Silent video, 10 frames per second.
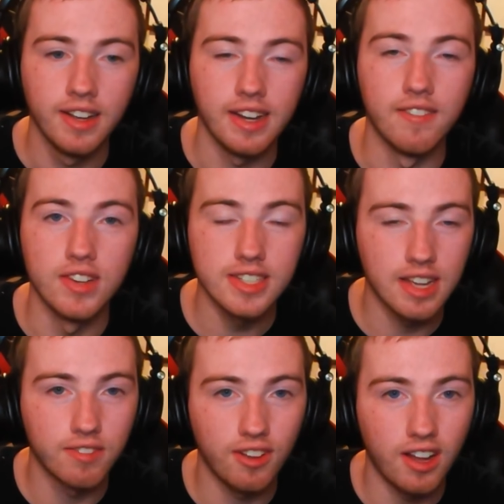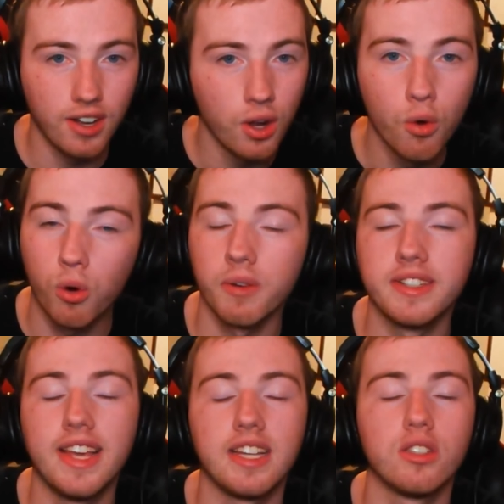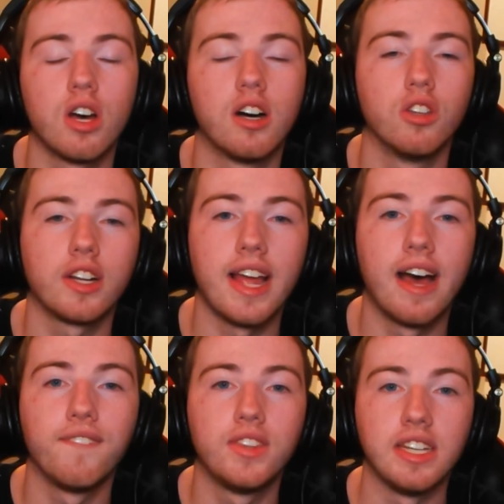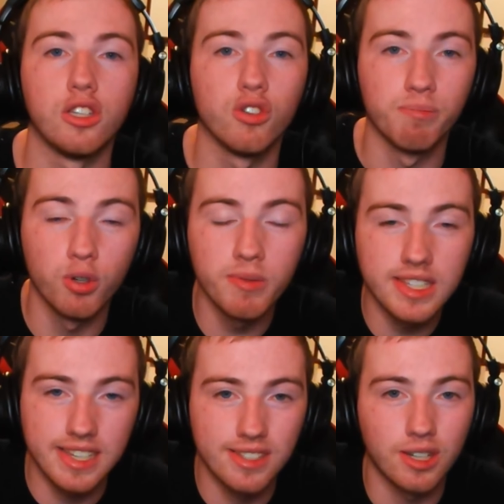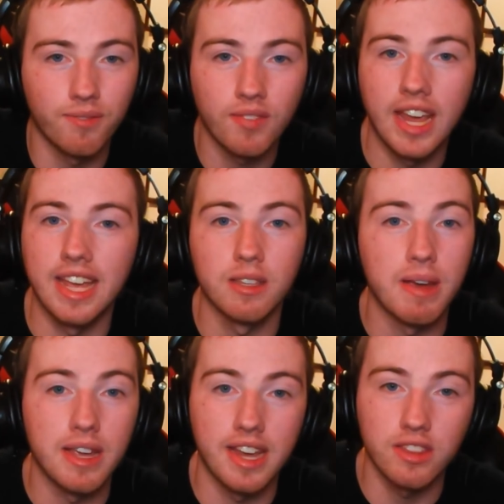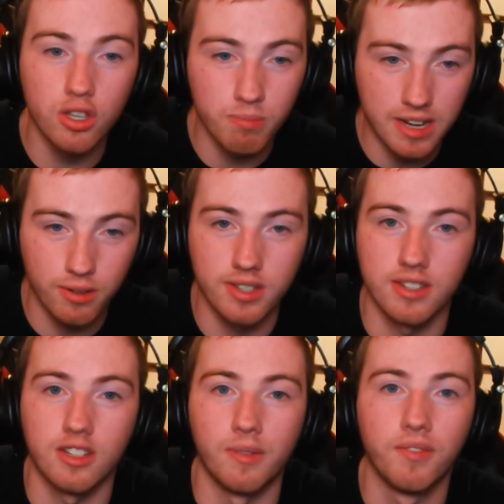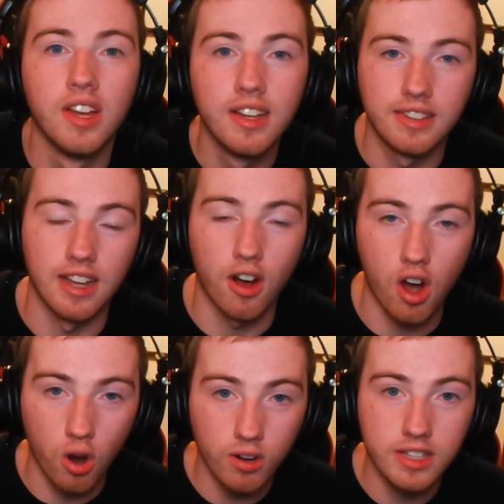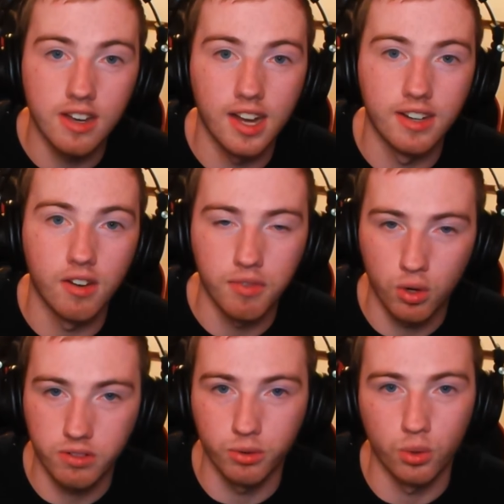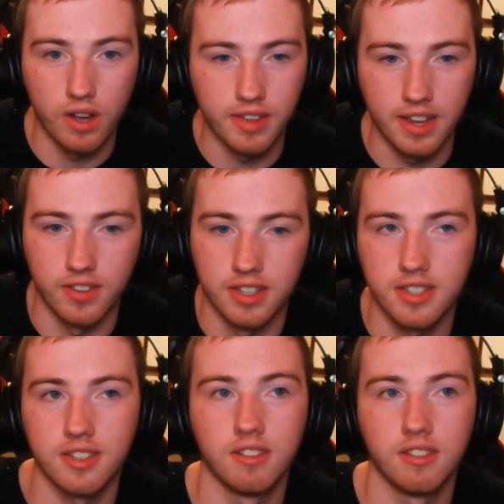In this devlog, we're going to be taking a look at the new movement system and the new menu system that are already done for Crewin Athys.